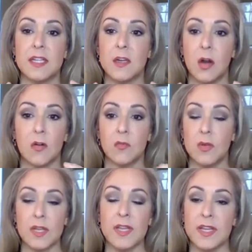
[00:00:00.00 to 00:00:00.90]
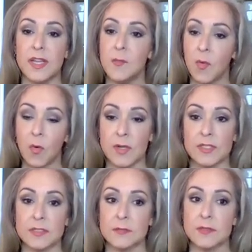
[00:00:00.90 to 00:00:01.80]
are really
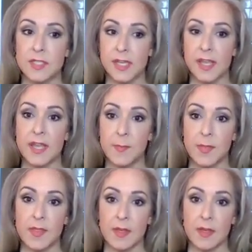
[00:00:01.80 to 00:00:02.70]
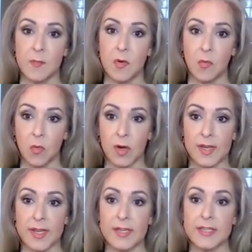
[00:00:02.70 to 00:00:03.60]
important to keep them
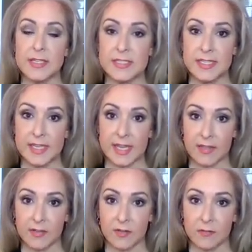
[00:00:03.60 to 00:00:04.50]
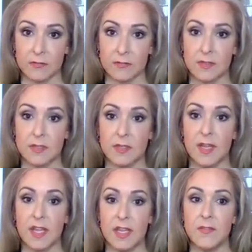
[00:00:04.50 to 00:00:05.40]
working together,
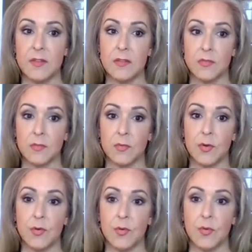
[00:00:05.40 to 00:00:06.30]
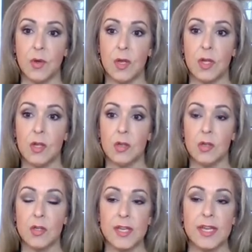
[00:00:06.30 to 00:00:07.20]
even through
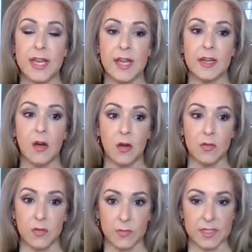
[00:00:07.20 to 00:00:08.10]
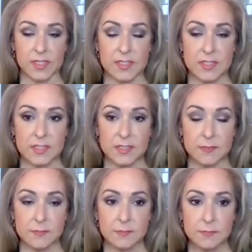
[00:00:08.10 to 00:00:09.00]
looking at all the
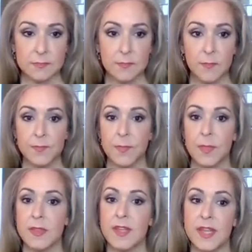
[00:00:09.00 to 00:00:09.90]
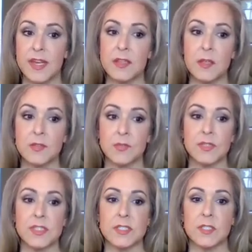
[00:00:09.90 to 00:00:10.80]
risks getting those
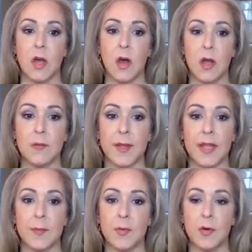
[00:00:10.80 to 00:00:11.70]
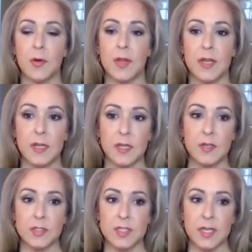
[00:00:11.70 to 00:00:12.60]
risks on paper and
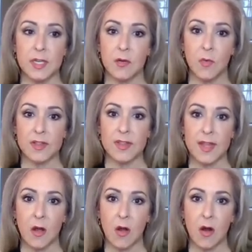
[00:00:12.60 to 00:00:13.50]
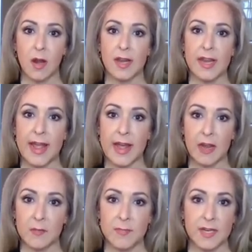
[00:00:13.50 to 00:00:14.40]
understanding what they are and
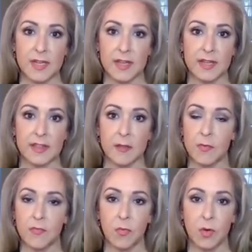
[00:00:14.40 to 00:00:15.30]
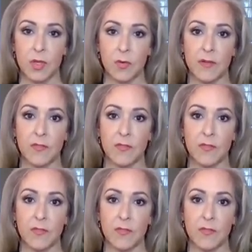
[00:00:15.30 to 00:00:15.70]
how to mitigate them before you